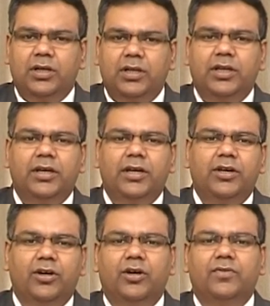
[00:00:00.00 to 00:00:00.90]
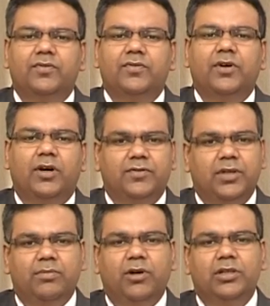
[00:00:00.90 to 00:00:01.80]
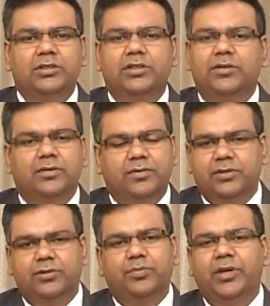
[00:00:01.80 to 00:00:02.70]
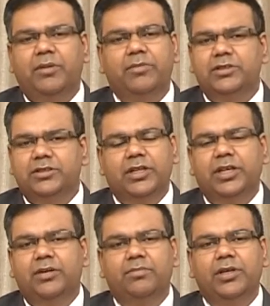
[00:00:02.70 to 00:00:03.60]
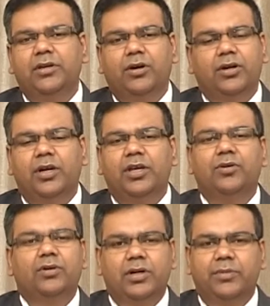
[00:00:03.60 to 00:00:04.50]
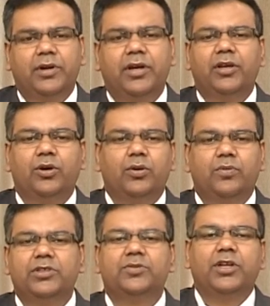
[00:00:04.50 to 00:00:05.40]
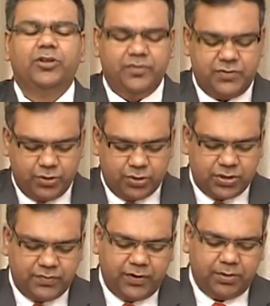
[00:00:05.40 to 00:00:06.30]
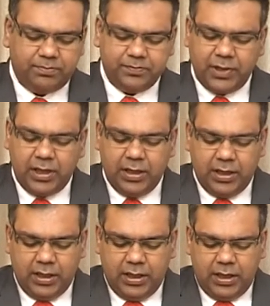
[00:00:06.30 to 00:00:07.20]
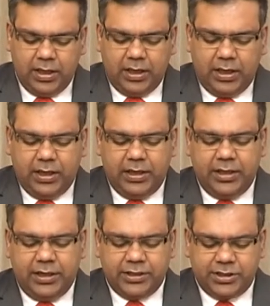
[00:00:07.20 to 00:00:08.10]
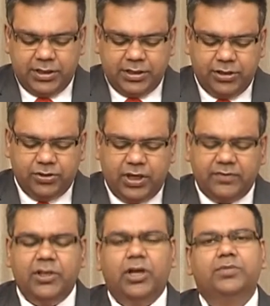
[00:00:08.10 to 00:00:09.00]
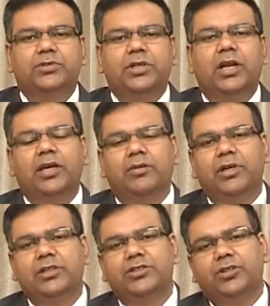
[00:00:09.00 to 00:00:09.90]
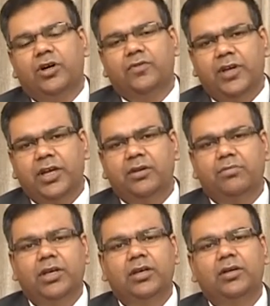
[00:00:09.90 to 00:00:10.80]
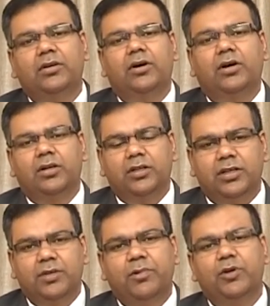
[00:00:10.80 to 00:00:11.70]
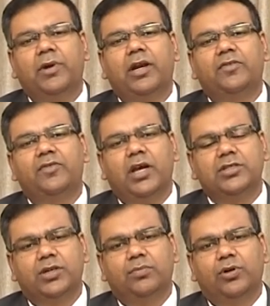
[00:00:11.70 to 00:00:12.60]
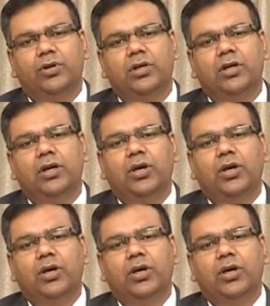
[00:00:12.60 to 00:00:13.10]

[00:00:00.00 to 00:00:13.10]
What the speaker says: a degree of ophthalmology. It could be MS, DNB or DO, depending on which one you have chosen from. In addition, you have the option, like I mentioned, of DNB or the Diplomat of National Board,